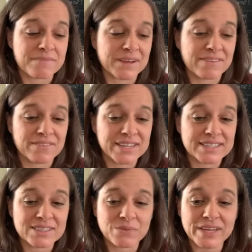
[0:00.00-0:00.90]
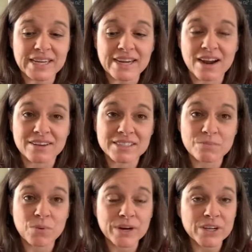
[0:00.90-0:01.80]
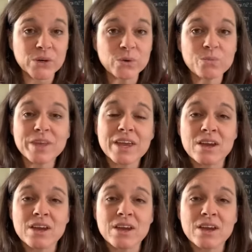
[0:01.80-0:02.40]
am convinced we support you